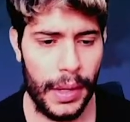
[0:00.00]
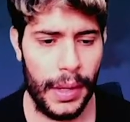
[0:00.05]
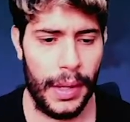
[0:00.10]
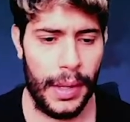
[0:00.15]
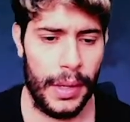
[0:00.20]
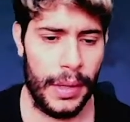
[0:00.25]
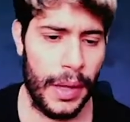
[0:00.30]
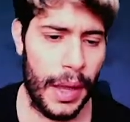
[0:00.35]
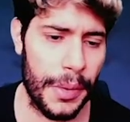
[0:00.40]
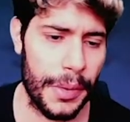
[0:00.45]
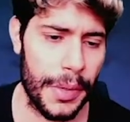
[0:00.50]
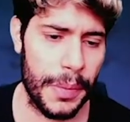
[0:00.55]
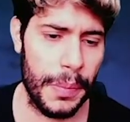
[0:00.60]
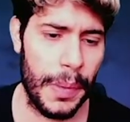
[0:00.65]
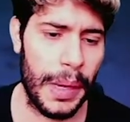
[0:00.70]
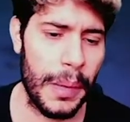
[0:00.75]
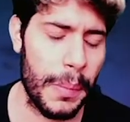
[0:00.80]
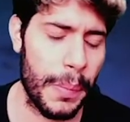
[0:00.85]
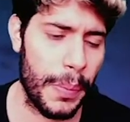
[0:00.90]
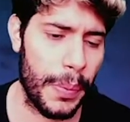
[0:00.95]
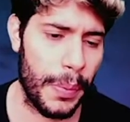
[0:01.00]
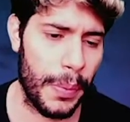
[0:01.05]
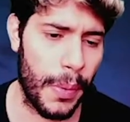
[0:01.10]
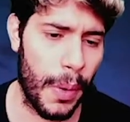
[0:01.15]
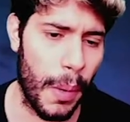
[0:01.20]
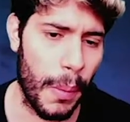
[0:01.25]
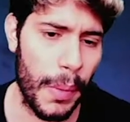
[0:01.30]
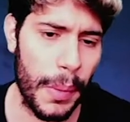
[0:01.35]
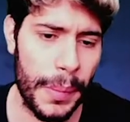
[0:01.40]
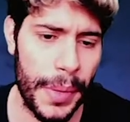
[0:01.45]
Now the main
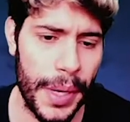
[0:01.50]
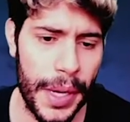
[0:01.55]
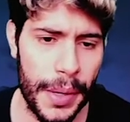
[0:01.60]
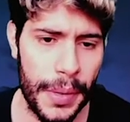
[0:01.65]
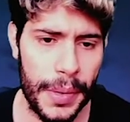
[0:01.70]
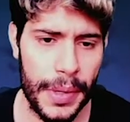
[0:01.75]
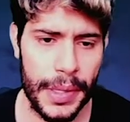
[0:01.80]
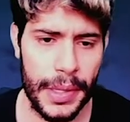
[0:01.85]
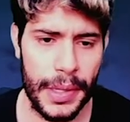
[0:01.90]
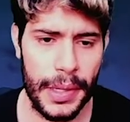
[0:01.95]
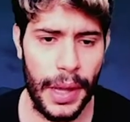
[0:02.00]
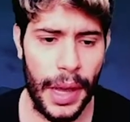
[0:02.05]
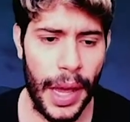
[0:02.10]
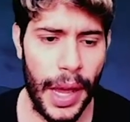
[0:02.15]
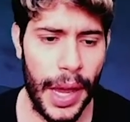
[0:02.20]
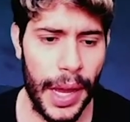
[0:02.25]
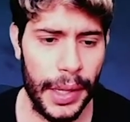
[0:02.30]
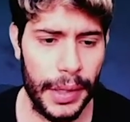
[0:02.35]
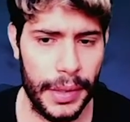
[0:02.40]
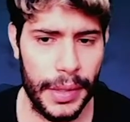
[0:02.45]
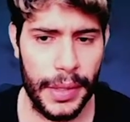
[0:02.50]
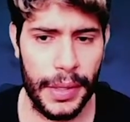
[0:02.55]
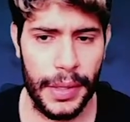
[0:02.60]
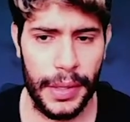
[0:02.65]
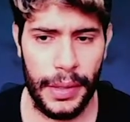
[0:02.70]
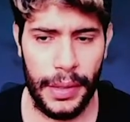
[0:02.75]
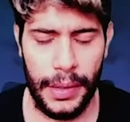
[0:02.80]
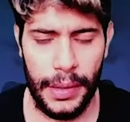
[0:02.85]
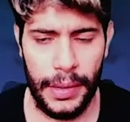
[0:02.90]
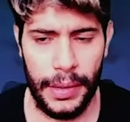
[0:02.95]
problem here is that
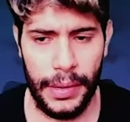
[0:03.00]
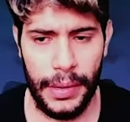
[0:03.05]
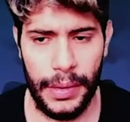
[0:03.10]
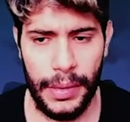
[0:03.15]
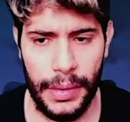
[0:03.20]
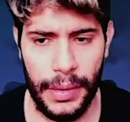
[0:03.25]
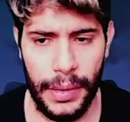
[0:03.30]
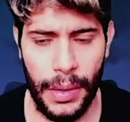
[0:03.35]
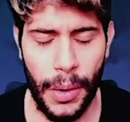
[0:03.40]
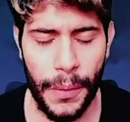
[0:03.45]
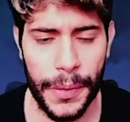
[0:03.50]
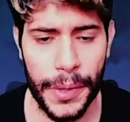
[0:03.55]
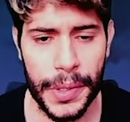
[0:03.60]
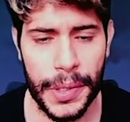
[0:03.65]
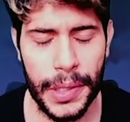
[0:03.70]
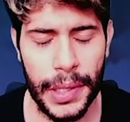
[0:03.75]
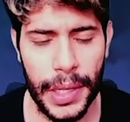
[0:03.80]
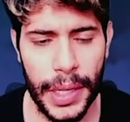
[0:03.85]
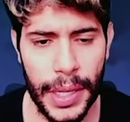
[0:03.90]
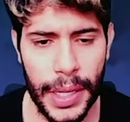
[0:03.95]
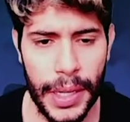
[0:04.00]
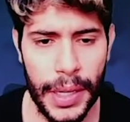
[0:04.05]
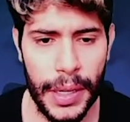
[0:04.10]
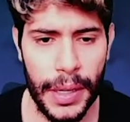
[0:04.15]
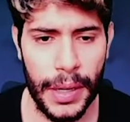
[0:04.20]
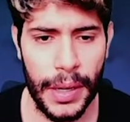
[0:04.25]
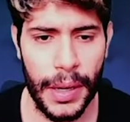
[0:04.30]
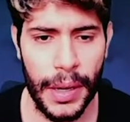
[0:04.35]
obviously